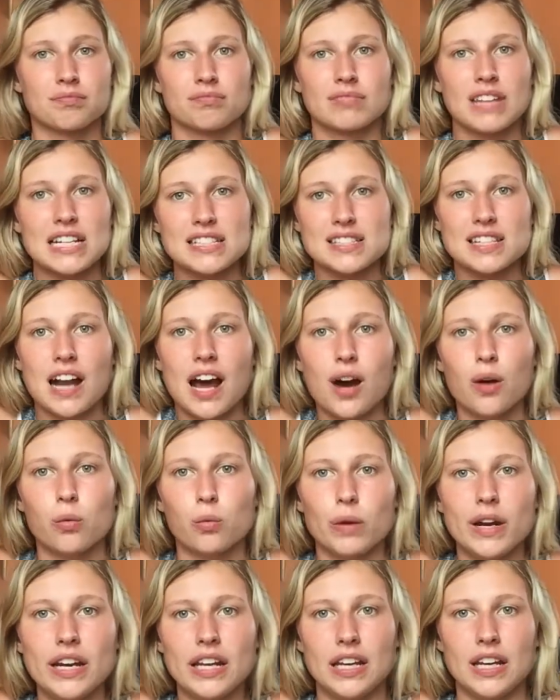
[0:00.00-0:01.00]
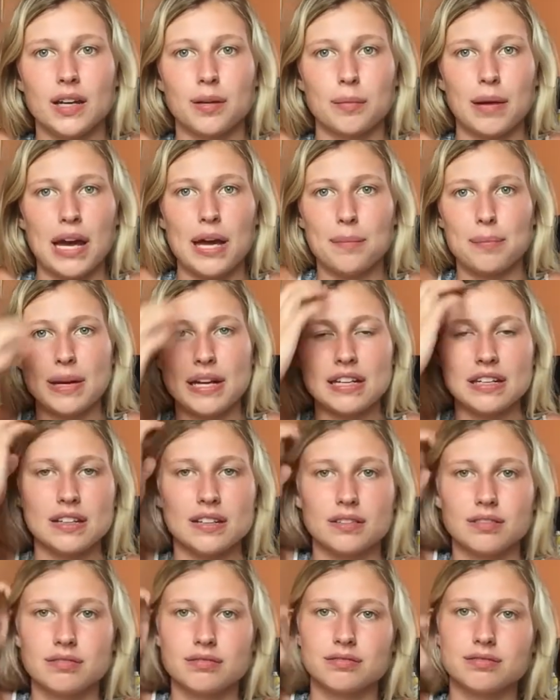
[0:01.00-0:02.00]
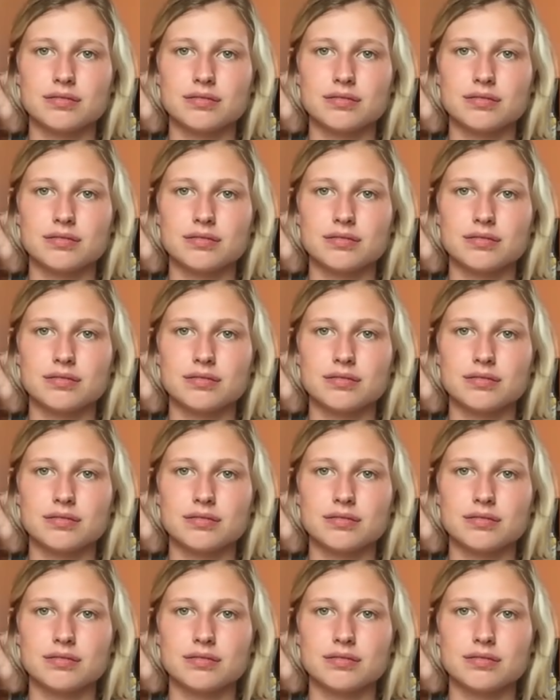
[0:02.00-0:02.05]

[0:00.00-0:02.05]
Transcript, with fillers: that's not winning in my opinion